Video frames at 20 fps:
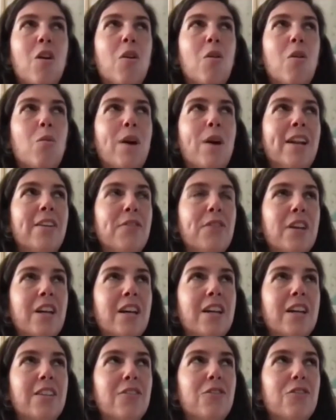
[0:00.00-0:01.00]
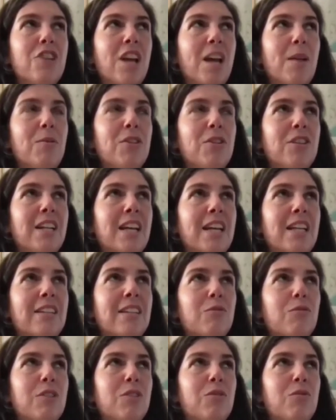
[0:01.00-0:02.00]
one of the chapters that
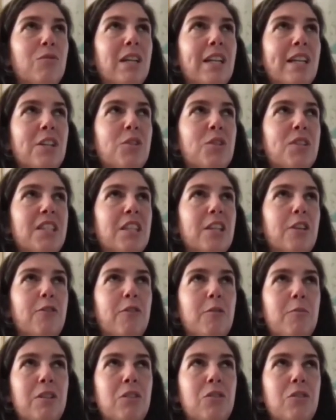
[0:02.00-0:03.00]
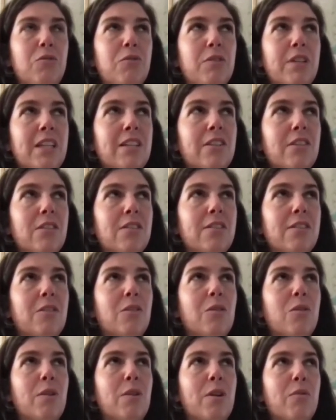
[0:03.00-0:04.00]
was really interesting for me to read
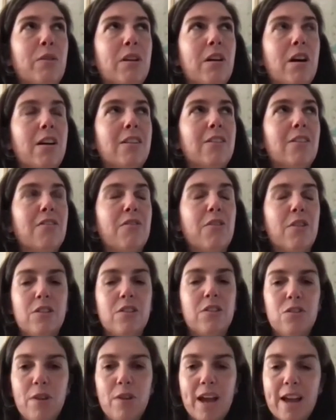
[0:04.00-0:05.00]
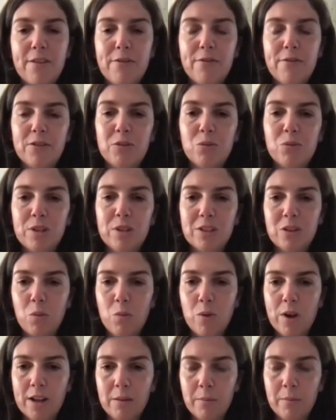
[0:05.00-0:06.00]
also when we got the first draft was the
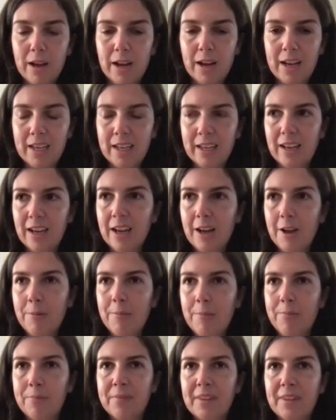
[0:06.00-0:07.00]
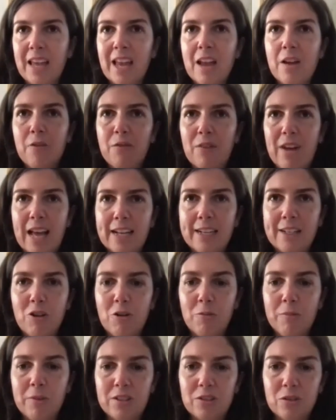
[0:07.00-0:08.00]
one by Vlad
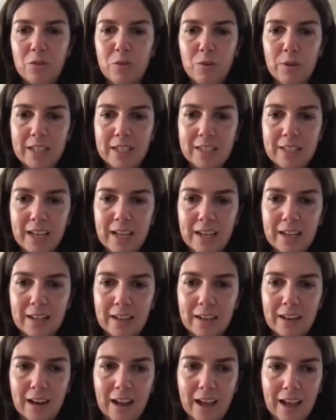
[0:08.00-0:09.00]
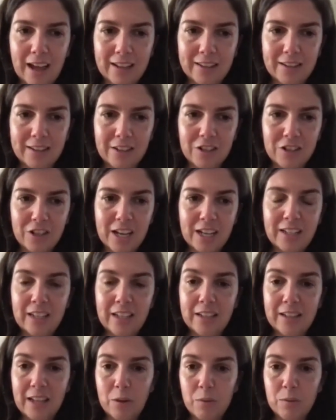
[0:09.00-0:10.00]
Nomescu and Clara
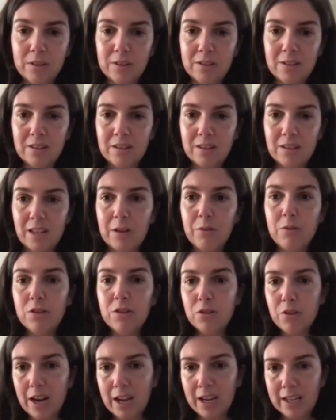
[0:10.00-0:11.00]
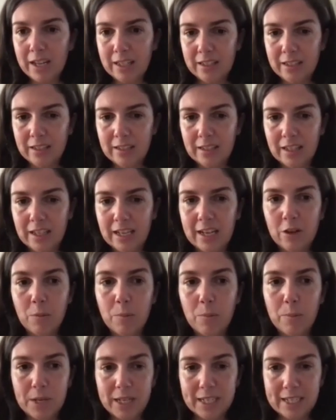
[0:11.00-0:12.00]
Tresheni. They were trying in a
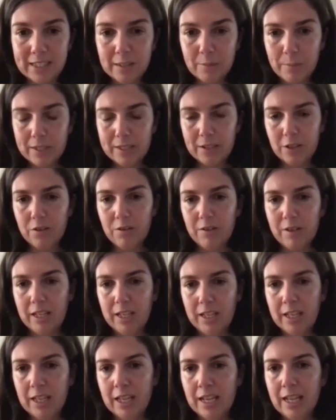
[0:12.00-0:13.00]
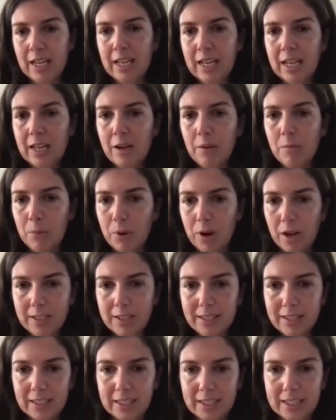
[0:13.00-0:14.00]
participatory
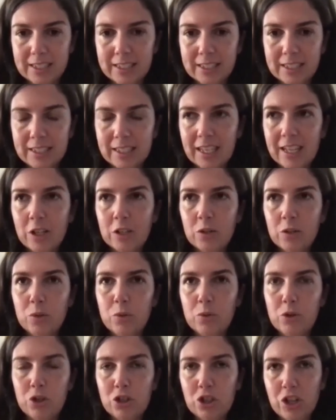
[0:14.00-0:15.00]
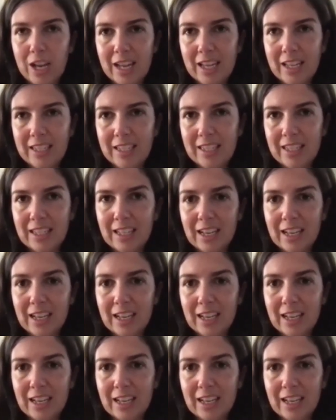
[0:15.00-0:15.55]
process to shake